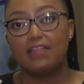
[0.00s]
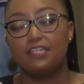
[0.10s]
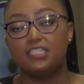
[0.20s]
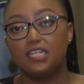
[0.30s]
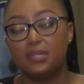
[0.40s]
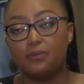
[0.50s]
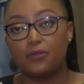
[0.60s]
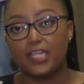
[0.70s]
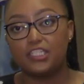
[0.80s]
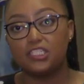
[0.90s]
the
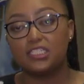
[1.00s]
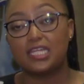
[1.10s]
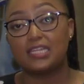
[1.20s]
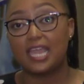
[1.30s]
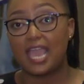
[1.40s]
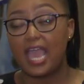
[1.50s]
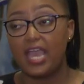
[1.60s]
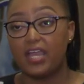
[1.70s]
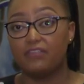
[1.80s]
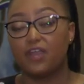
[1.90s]
deliberations that they
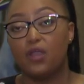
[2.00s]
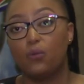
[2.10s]
have